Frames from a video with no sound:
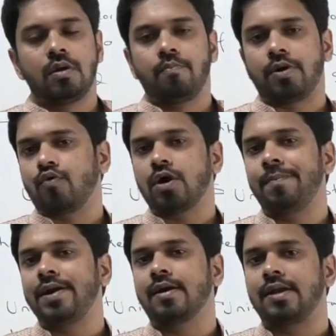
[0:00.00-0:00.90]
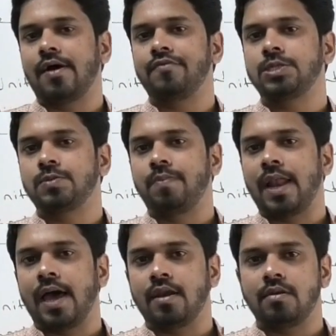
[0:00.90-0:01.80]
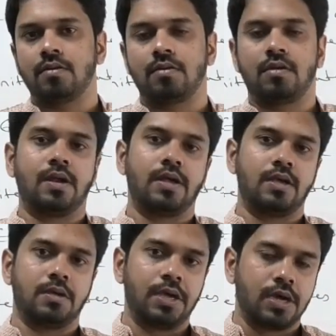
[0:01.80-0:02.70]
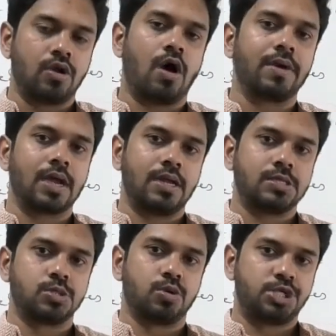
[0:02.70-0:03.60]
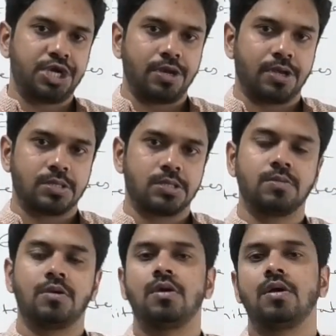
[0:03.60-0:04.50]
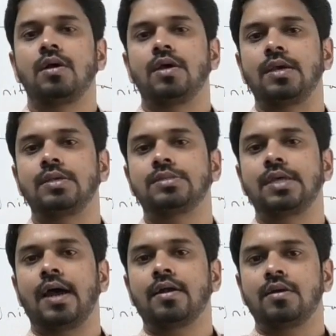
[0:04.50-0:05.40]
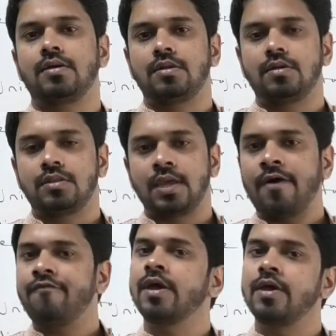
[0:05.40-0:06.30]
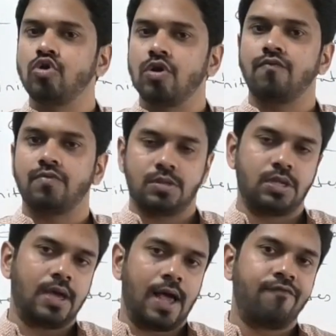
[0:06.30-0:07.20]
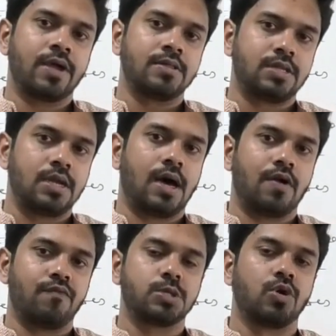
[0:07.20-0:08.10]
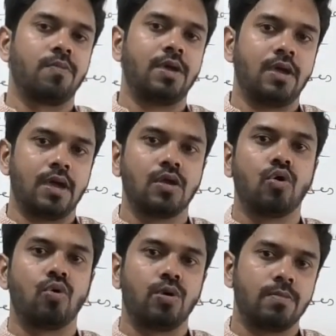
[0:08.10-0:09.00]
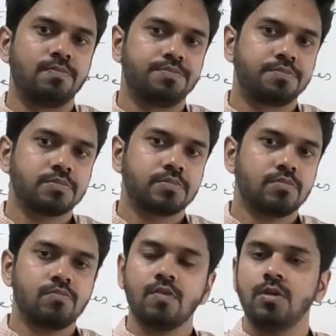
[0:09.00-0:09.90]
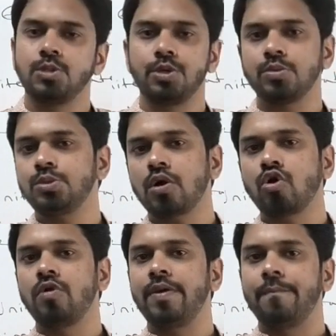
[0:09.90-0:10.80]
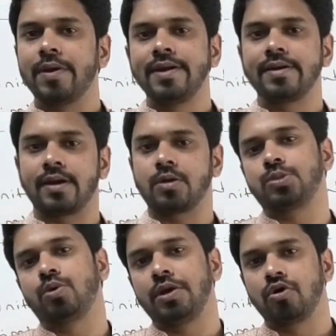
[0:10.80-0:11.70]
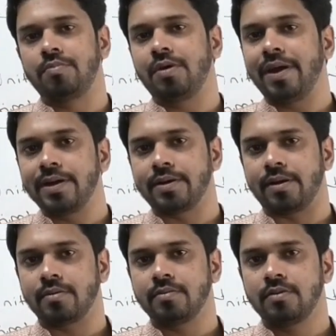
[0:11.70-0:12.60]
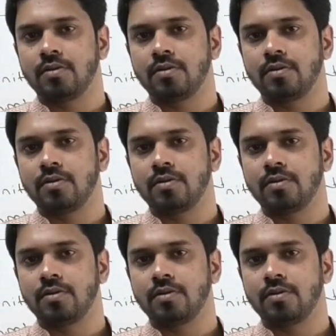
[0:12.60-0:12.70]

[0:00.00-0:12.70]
But what made Gaddafi's plan economically so genius is that the African dinar was going to be in gold. So it was not going to be printed, it was only going to be minted.